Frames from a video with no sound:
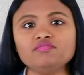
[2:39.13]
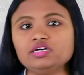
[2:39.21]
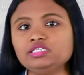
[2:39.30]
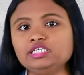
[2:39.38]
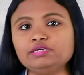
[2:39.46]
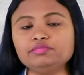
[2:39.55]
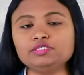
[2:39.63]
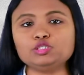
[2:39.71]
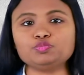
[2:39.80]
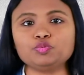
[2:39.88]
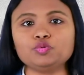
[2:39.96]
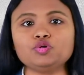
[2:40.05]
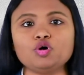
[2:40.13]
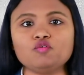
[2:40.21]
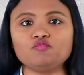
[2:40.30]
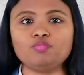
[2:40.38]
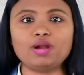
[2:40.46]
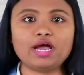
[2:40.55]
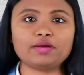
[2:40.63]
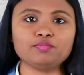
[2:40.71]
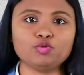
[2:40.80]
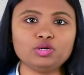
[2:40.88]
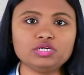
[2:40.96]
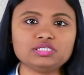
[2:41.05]
1 tablespoon of black
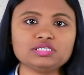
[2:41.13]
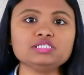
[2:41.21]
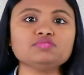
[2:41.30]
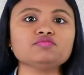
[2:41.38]
molasses,